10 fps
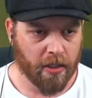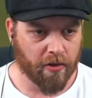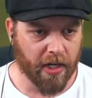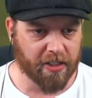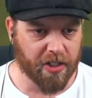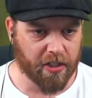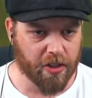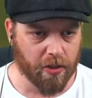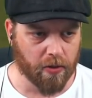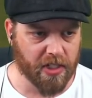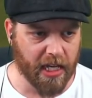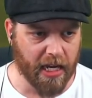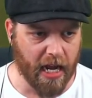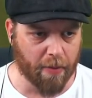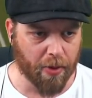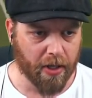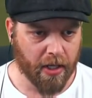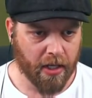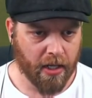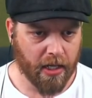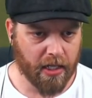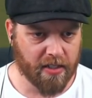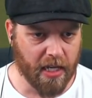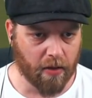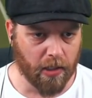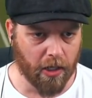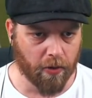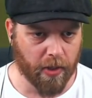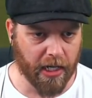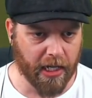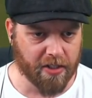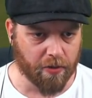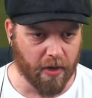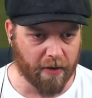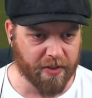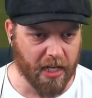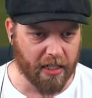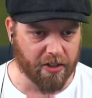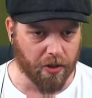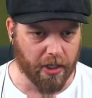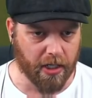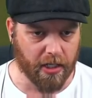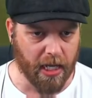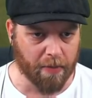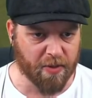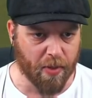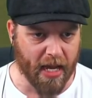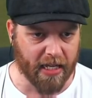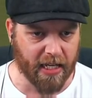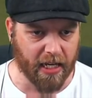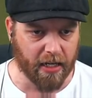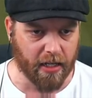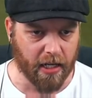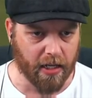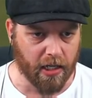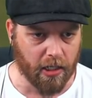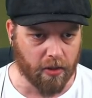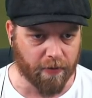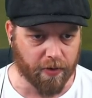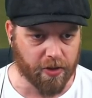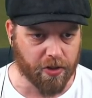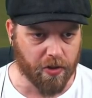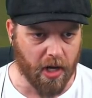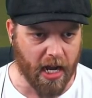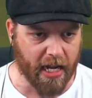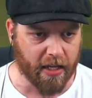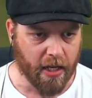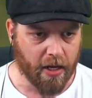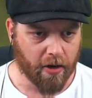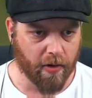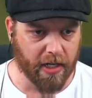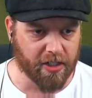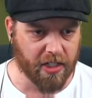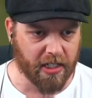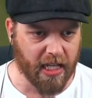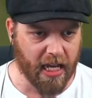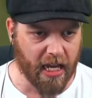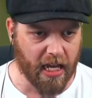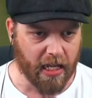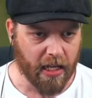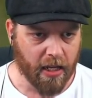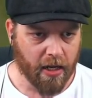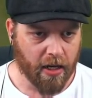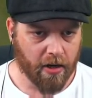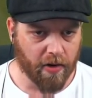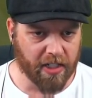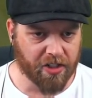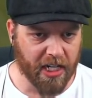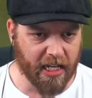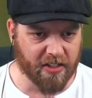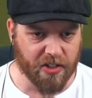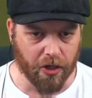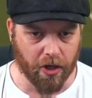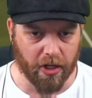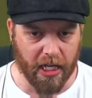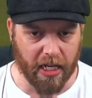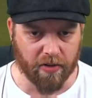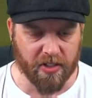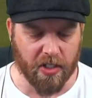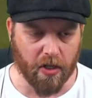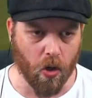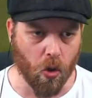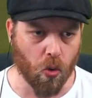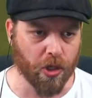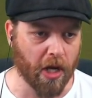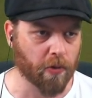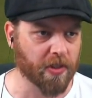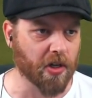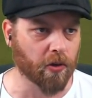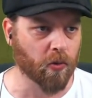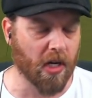Krejci and Schultz get up. There's our Luke. He gets a rough touch on it and comes back in. They're going to look for a strike. Krejci there. Krejci gets turned. Here is it. Oh, no, he's gone